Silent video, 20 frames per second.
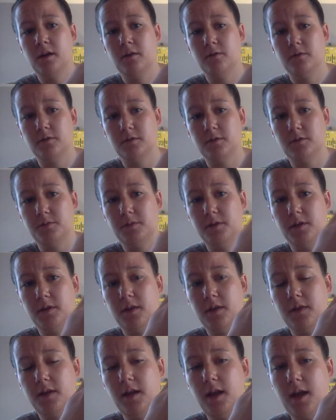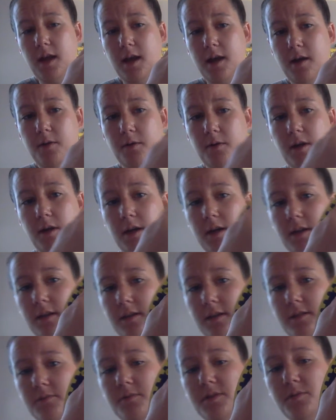First, we look at the hour hand.
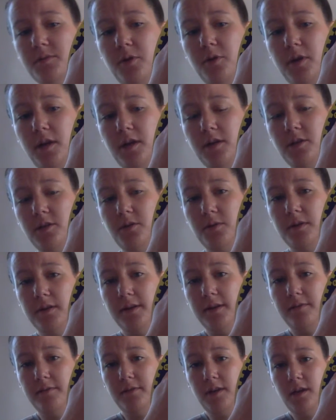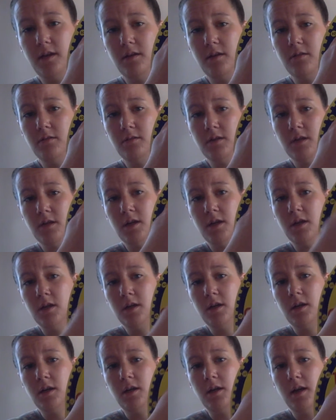This one's pointing to 11.
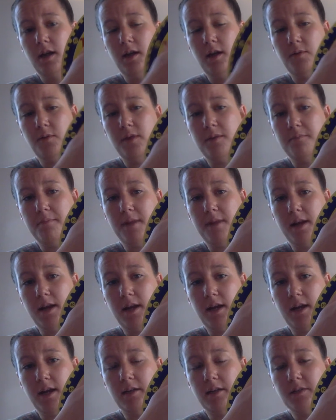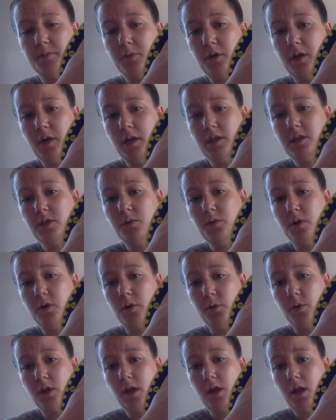And when the minute hand is pointing to
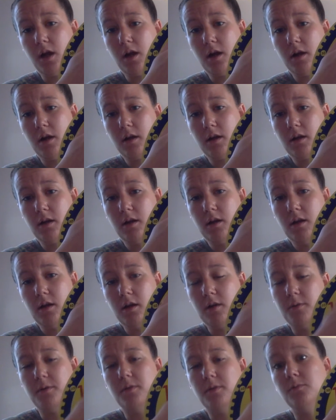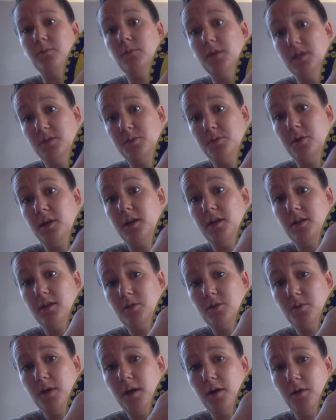o'clock, or when it's pointing to
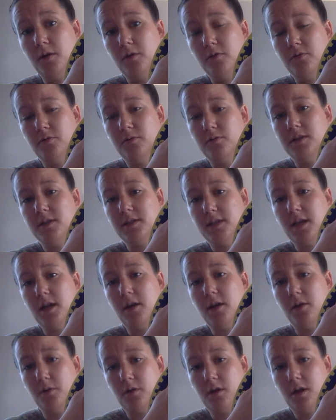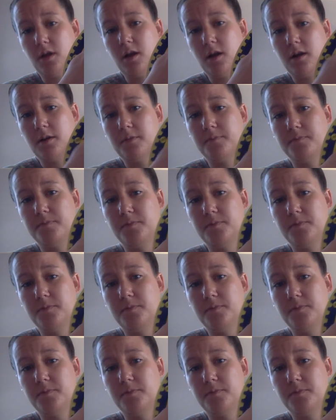12, we say o'clock.